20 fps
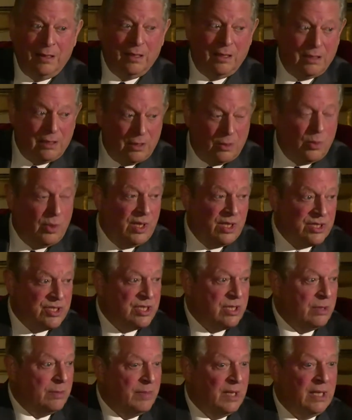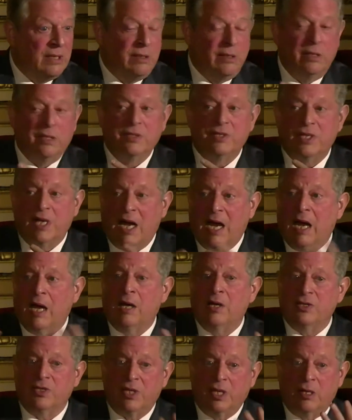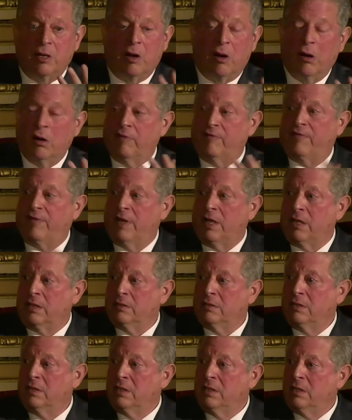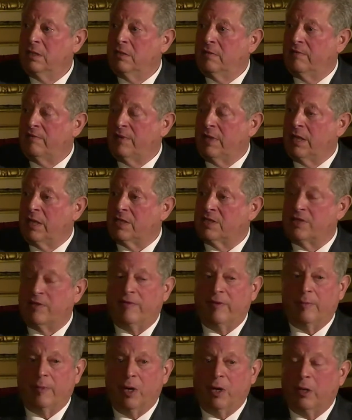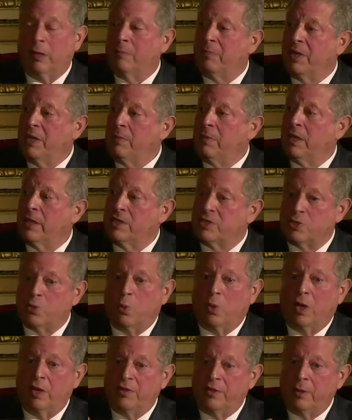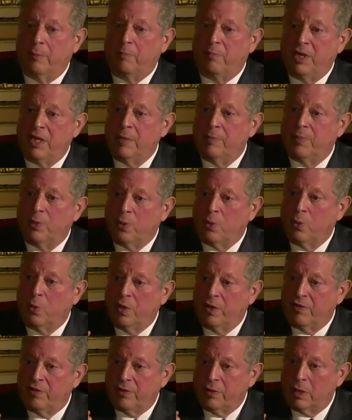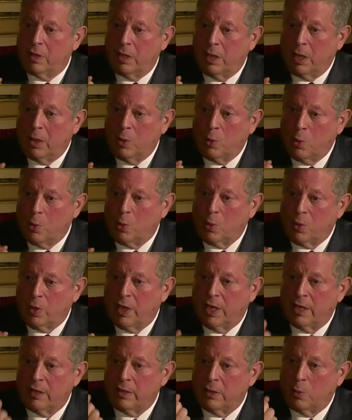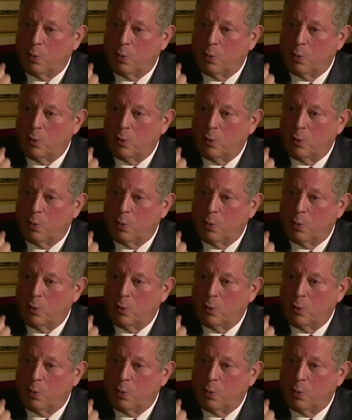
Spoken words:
the wisdom and desires and heartfelt feelings of the American people. It's what the people with the gold and the